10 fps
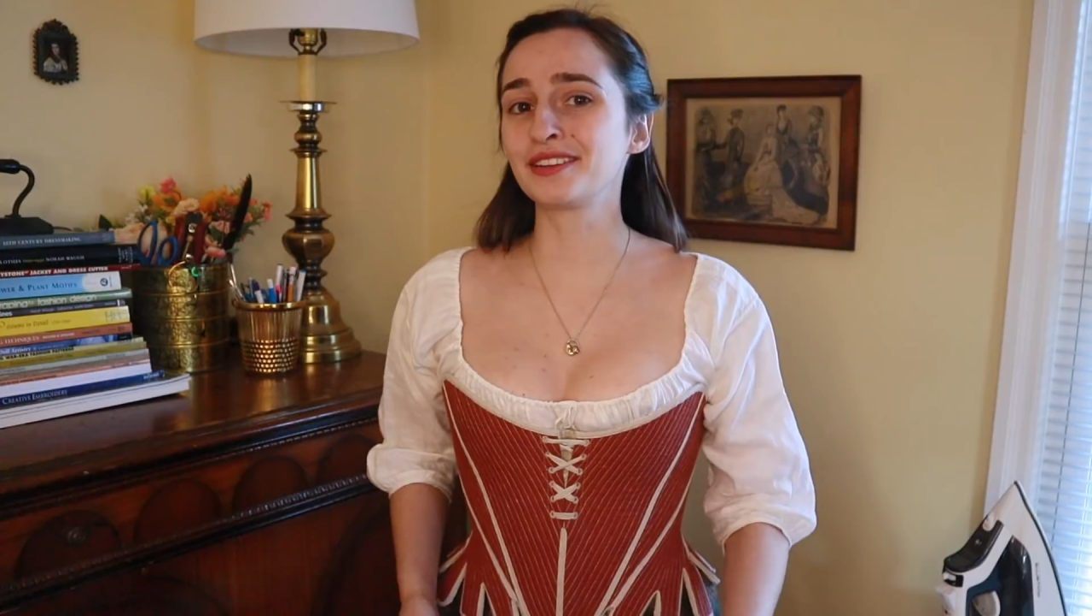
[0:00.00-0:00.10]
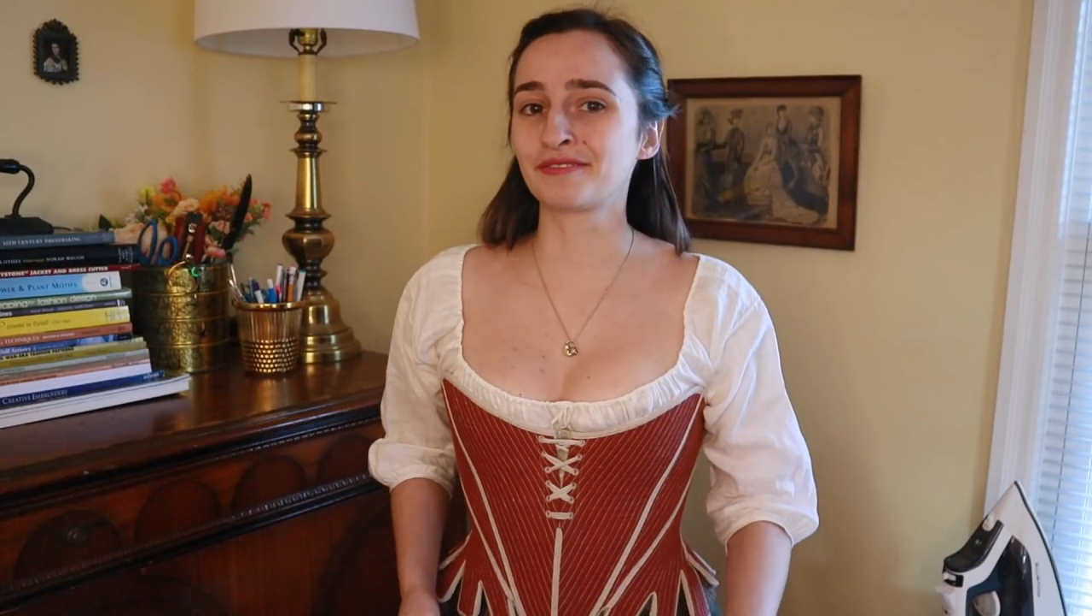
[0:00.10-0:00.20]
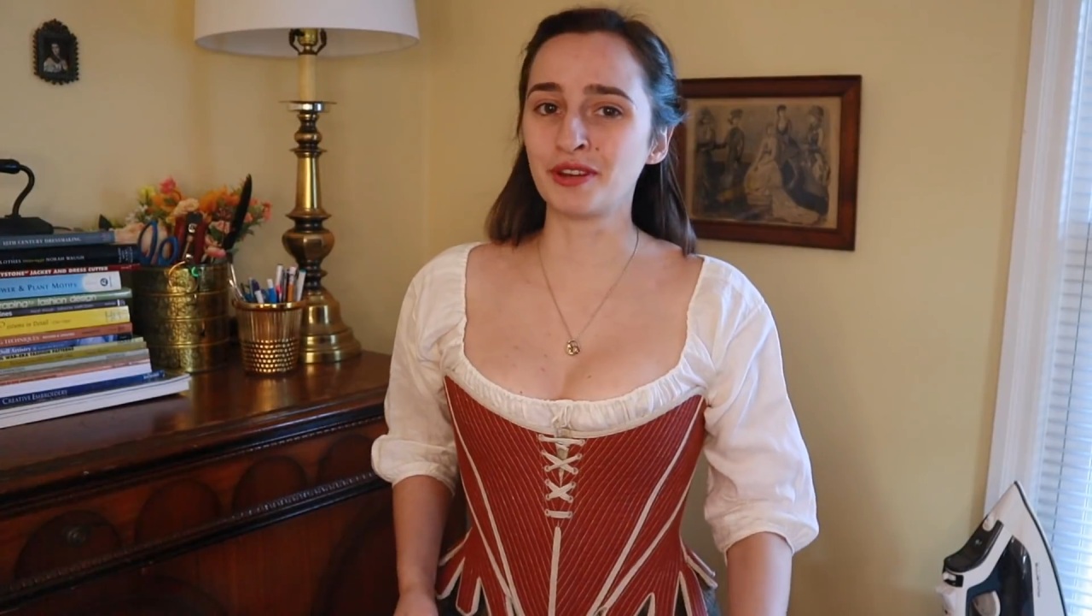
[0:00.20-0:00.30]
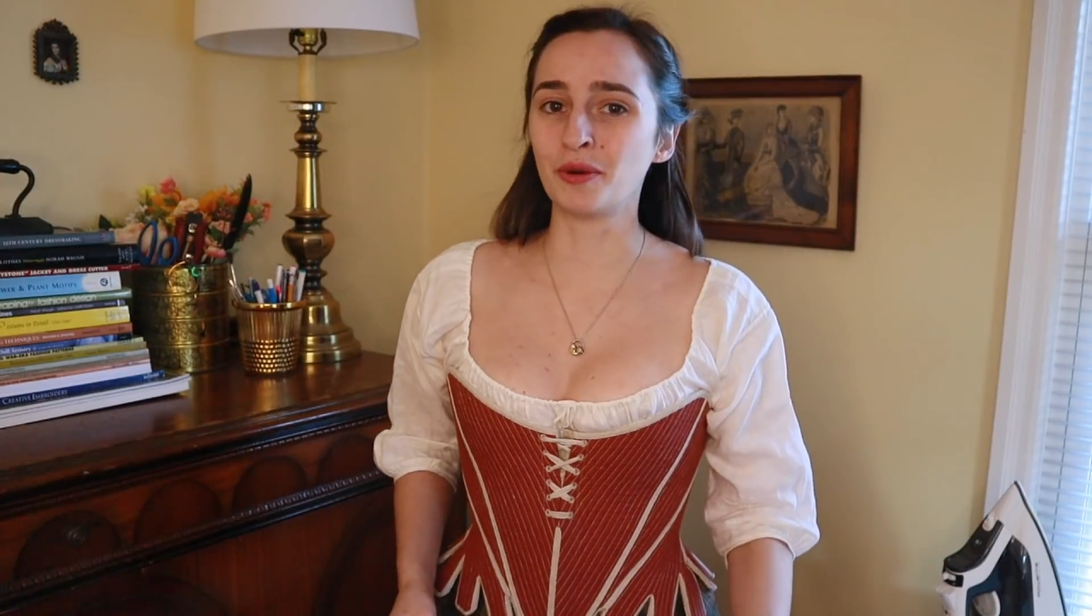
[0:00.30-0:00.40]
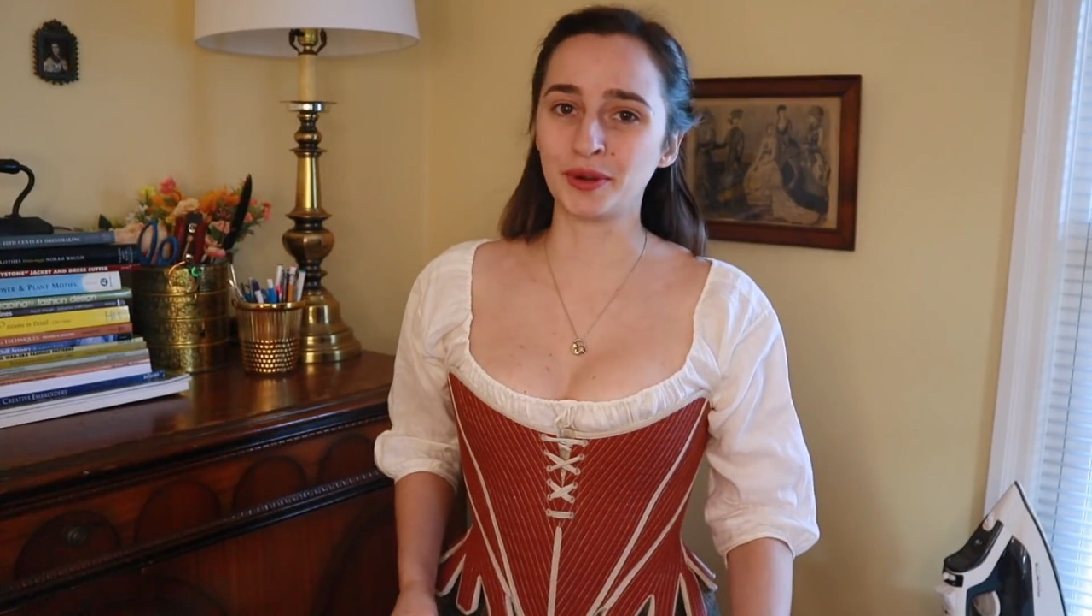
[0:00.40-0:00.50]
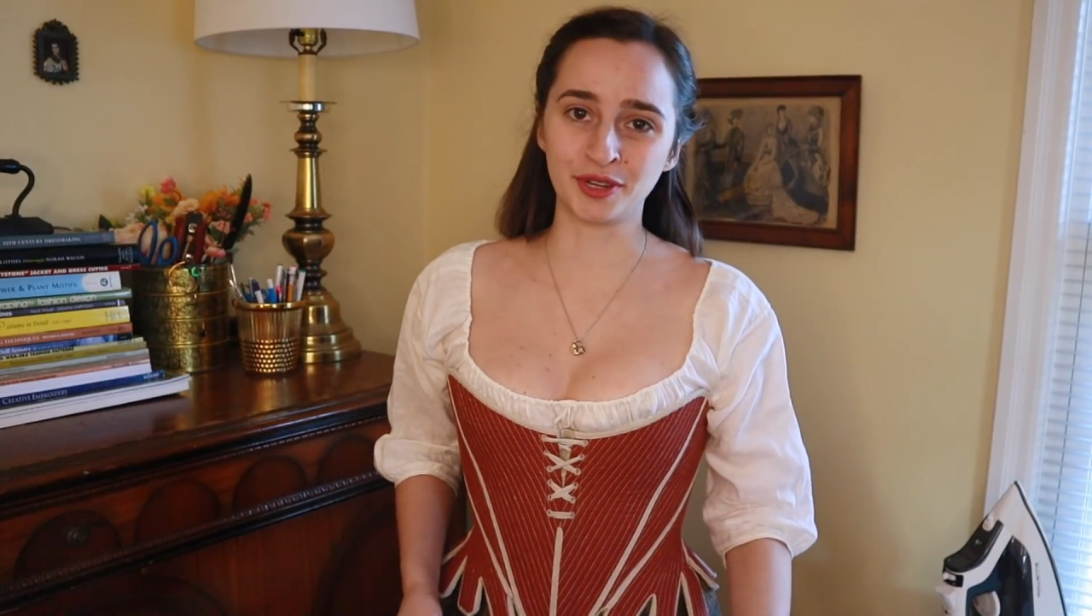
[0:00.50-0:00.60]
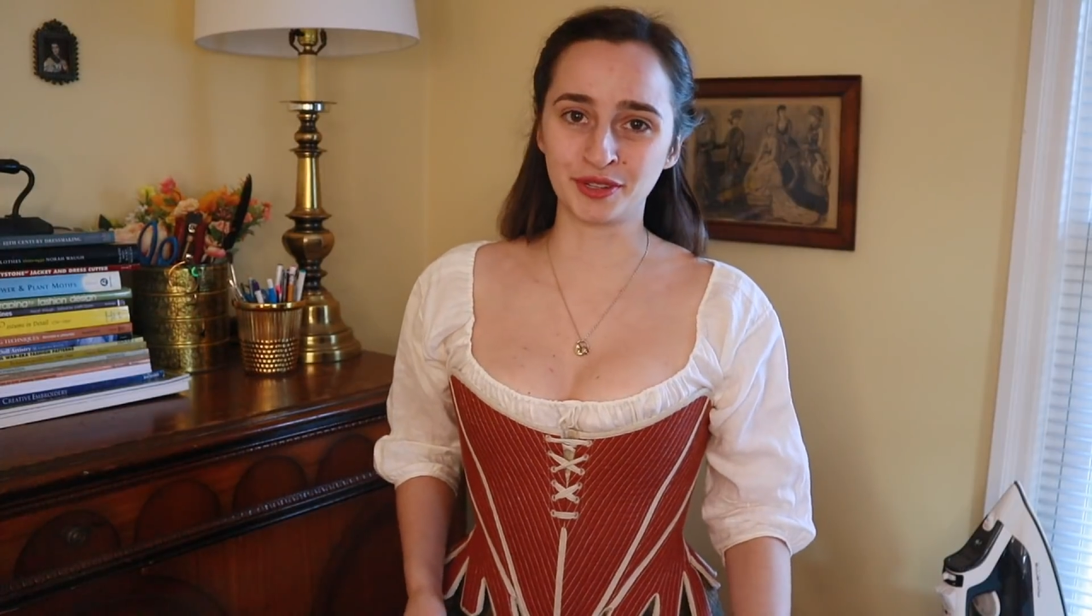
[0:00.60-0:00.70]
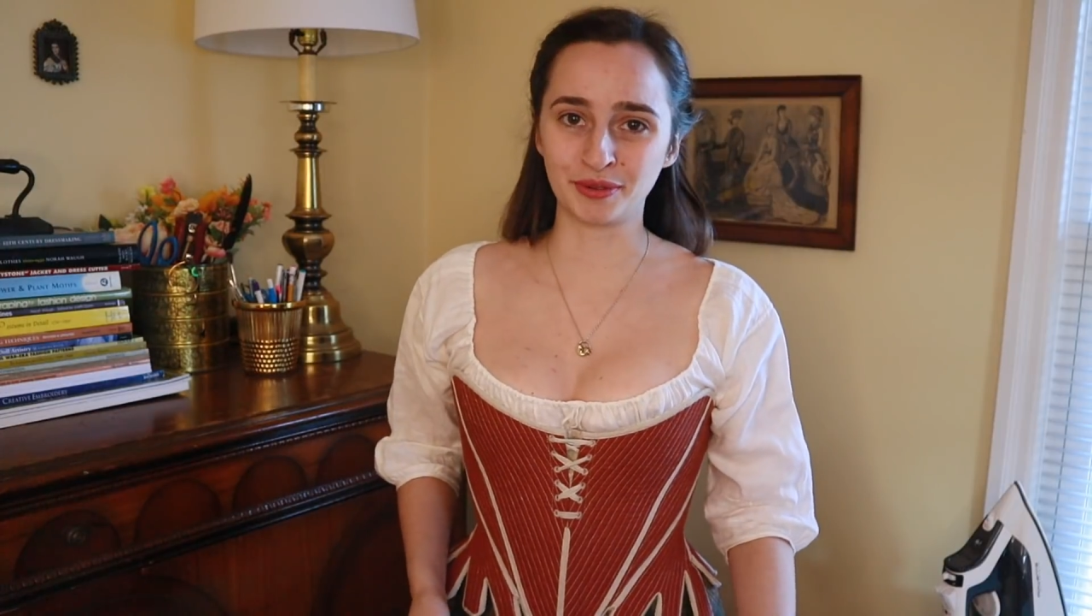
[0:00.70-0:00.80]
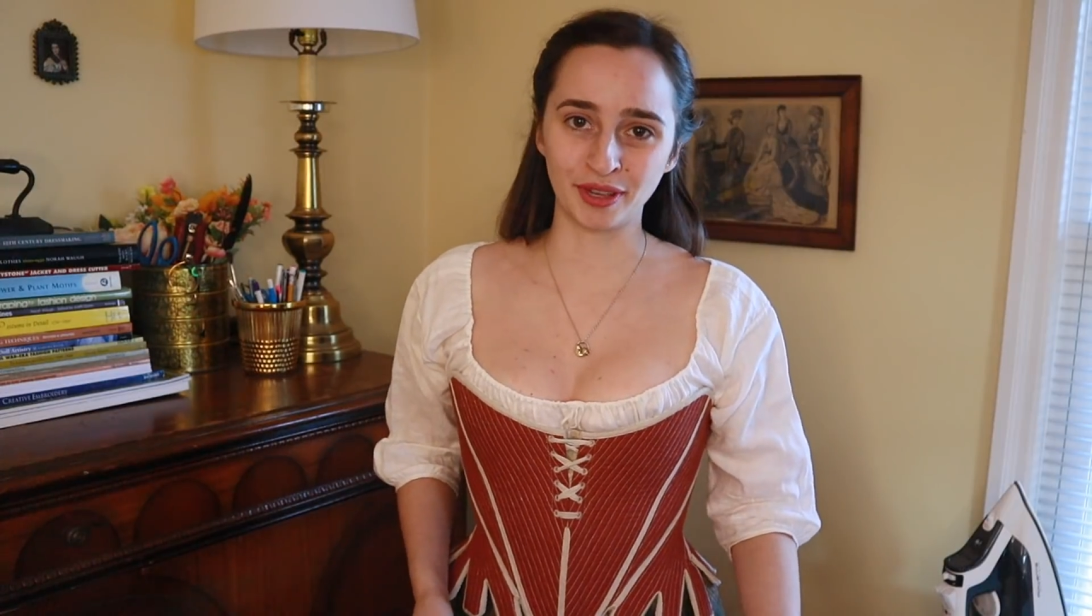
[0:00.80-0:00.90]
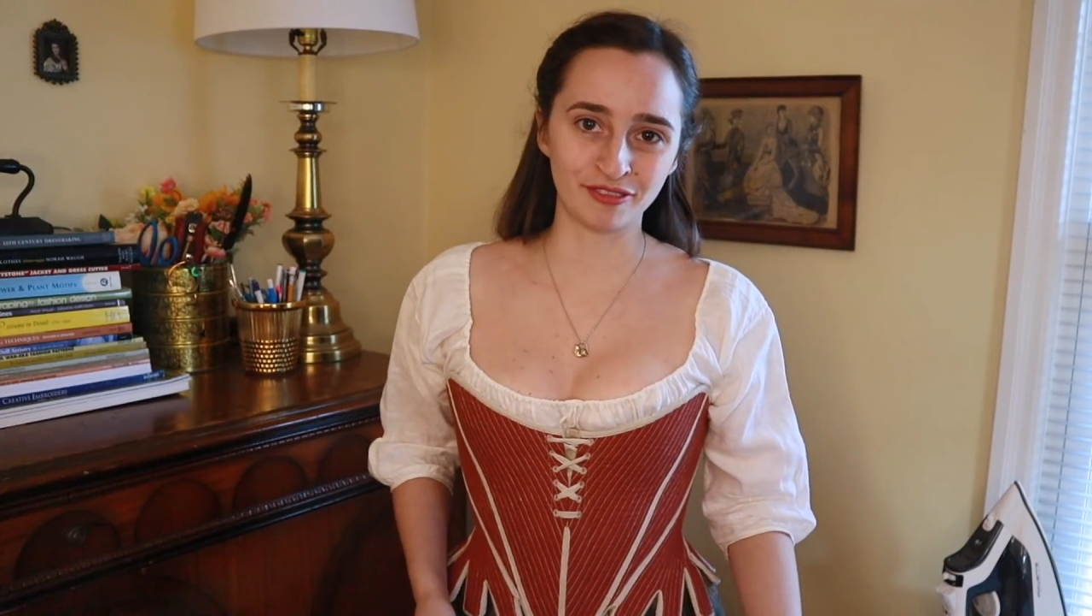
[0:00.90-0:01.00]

of know what you're doing